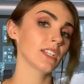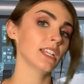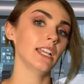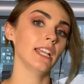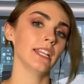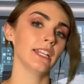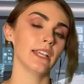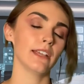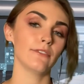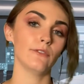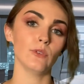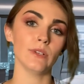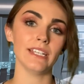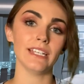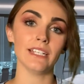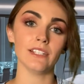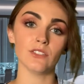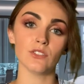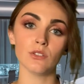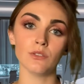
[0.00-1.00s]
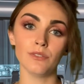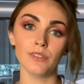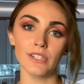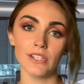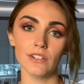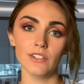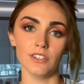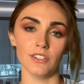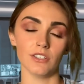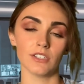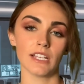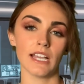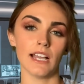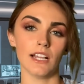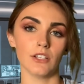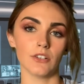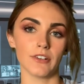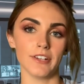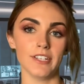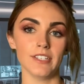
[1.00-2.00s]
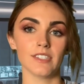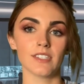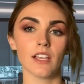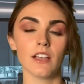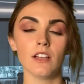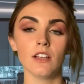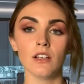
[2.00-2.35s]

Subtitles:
And if we eat too little calories,